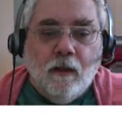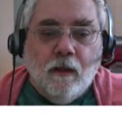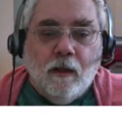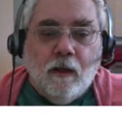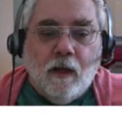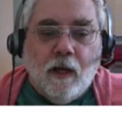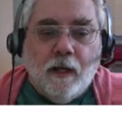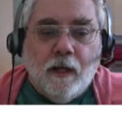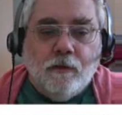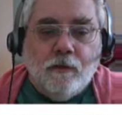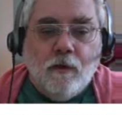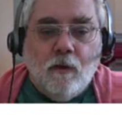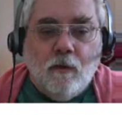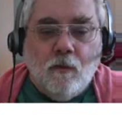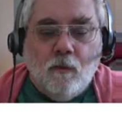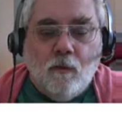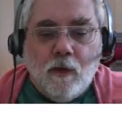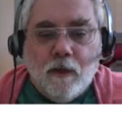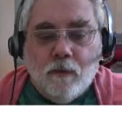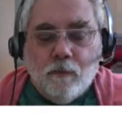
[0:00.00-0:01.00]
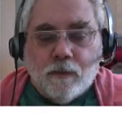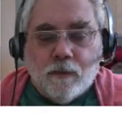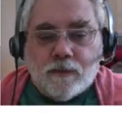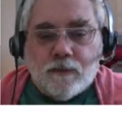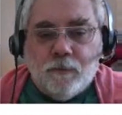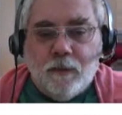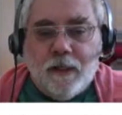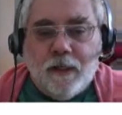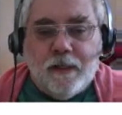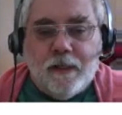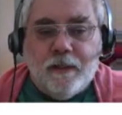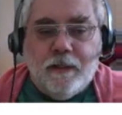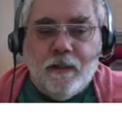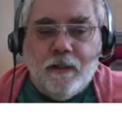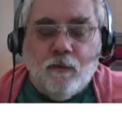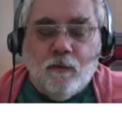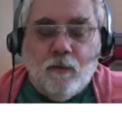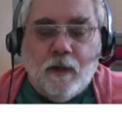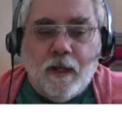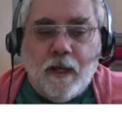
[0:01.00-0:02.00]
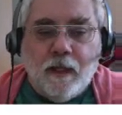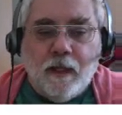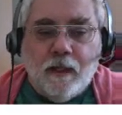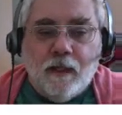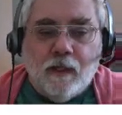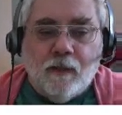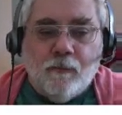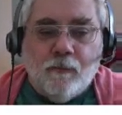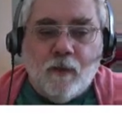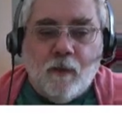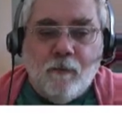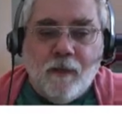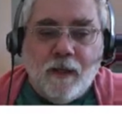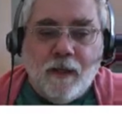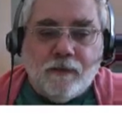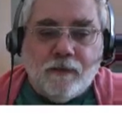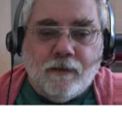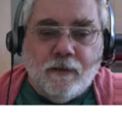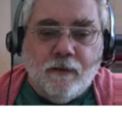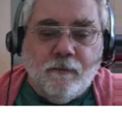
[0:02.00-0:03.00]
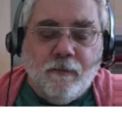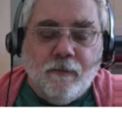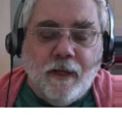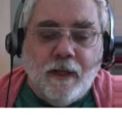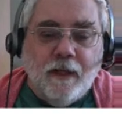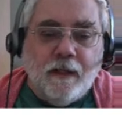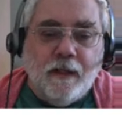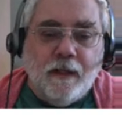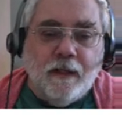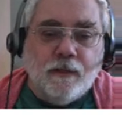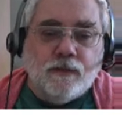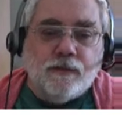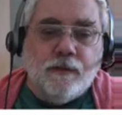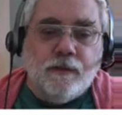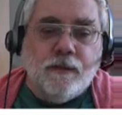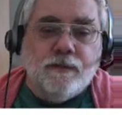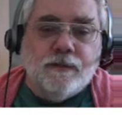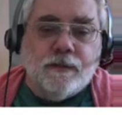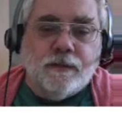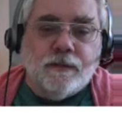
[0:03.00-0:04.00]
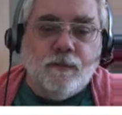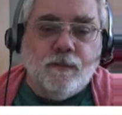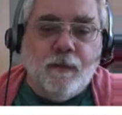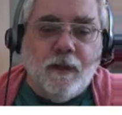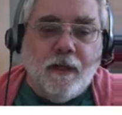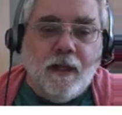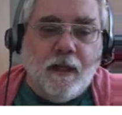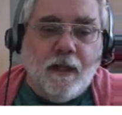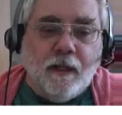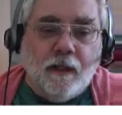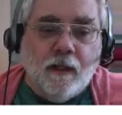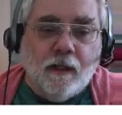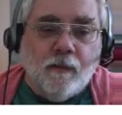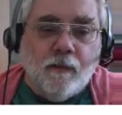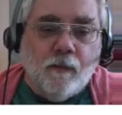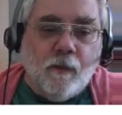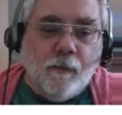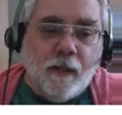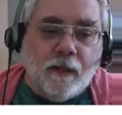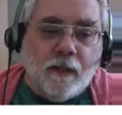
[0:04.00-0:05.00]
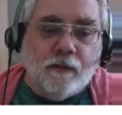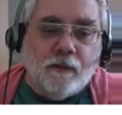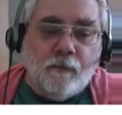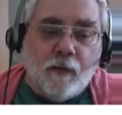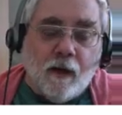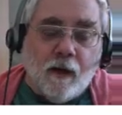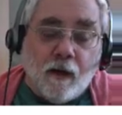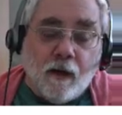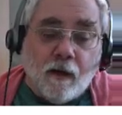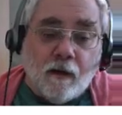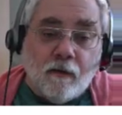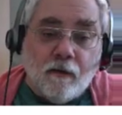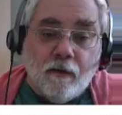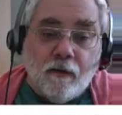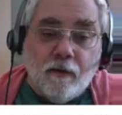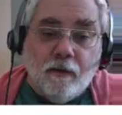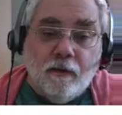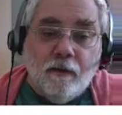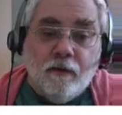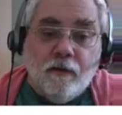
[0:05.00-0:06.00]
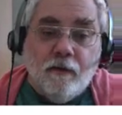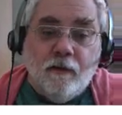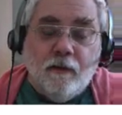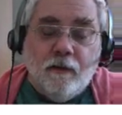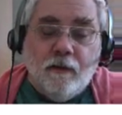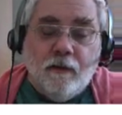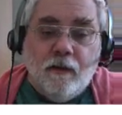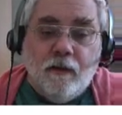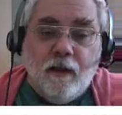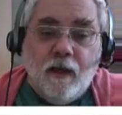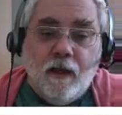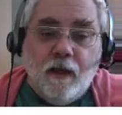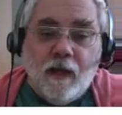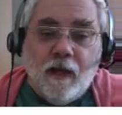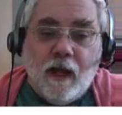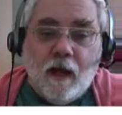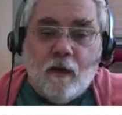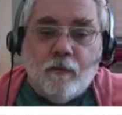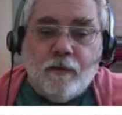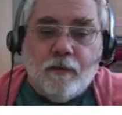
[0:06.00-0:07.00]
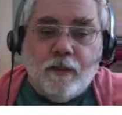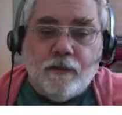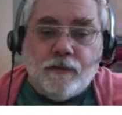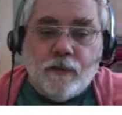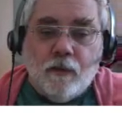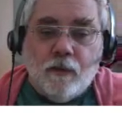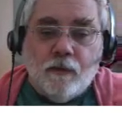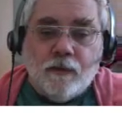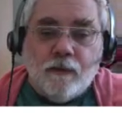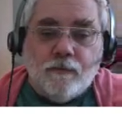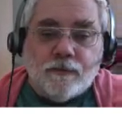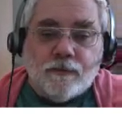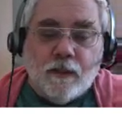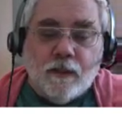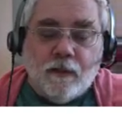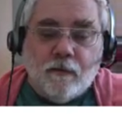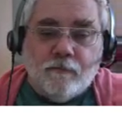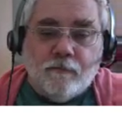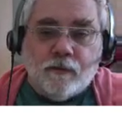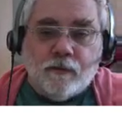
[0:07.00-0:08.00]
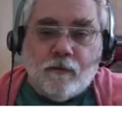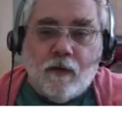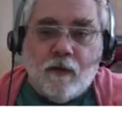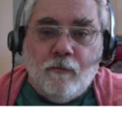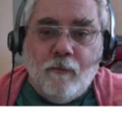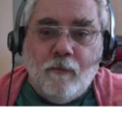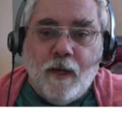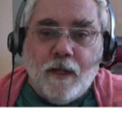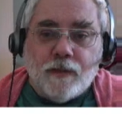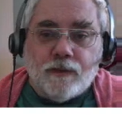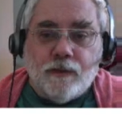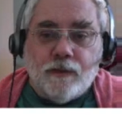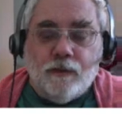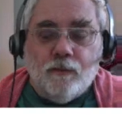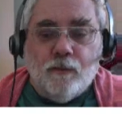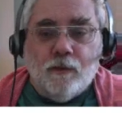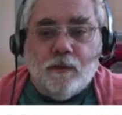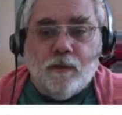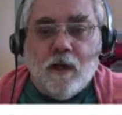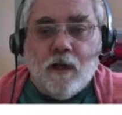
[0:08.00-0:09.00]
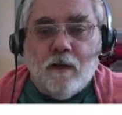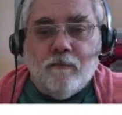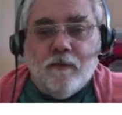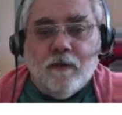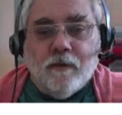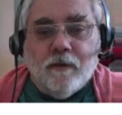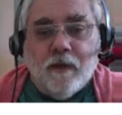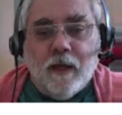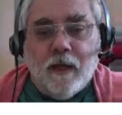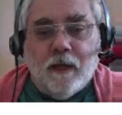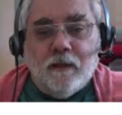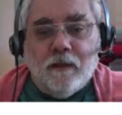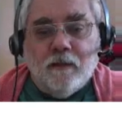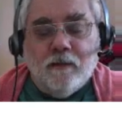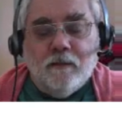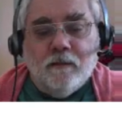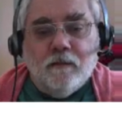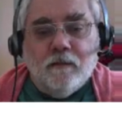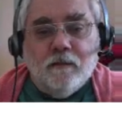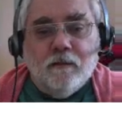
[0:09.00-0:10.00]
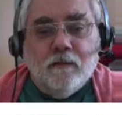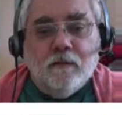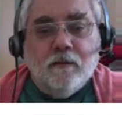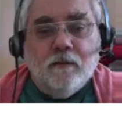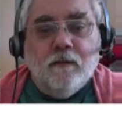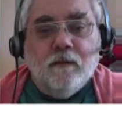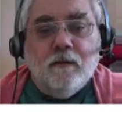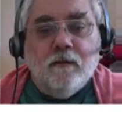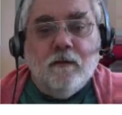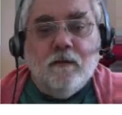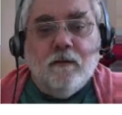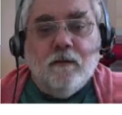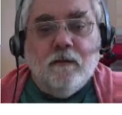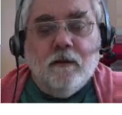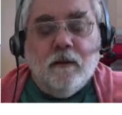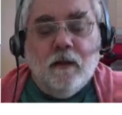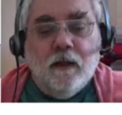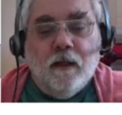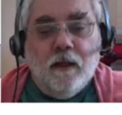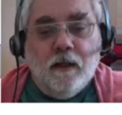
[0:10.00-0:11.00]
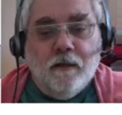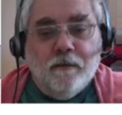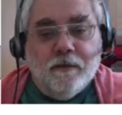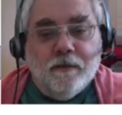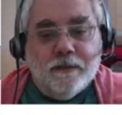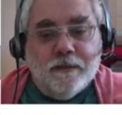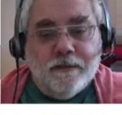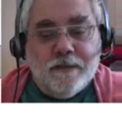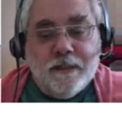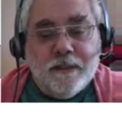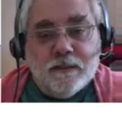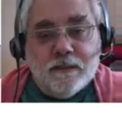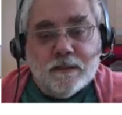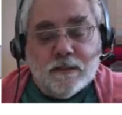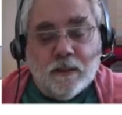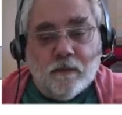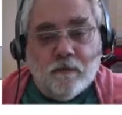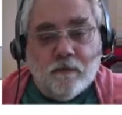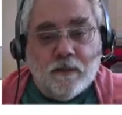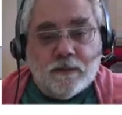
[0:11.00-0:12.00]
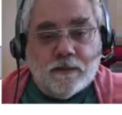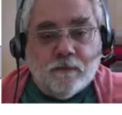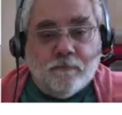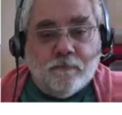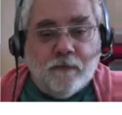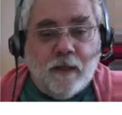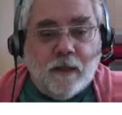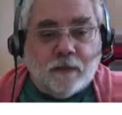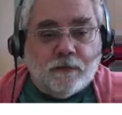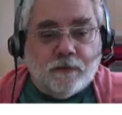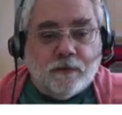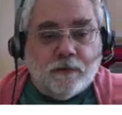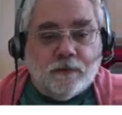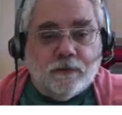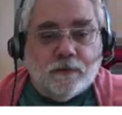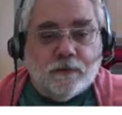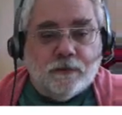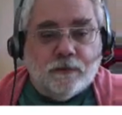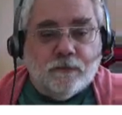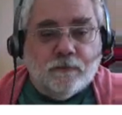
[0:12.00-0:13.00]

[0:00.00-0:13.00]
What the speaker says: I don't want to explain here what angular momentum and intrinsic spin angular momentum are and how they show themselves or are measured. We'll cover that in the D series of lectures.